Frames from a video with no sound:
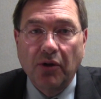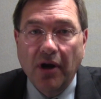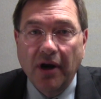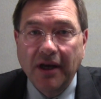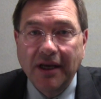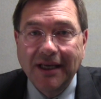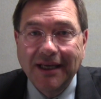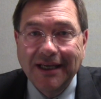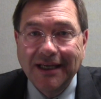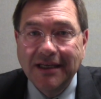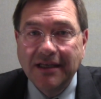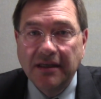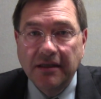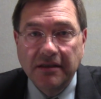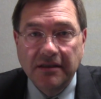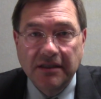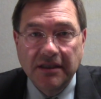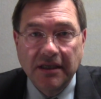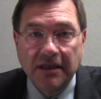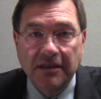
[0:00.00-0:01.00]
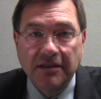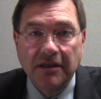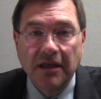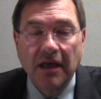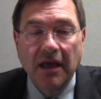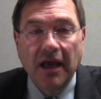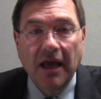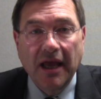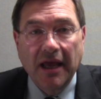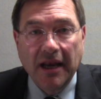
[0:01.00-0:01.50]
chronic kidney disease
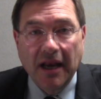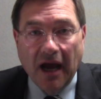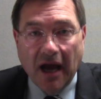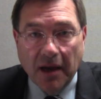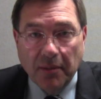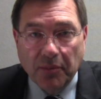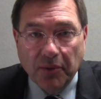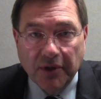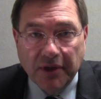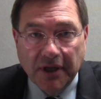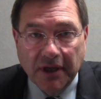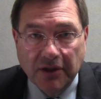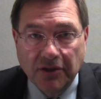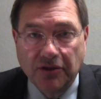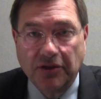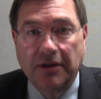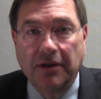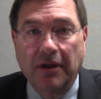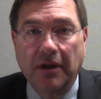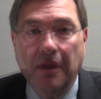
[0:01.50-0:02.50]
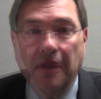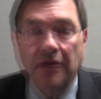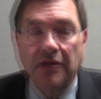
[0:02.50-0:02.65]
and hypertension.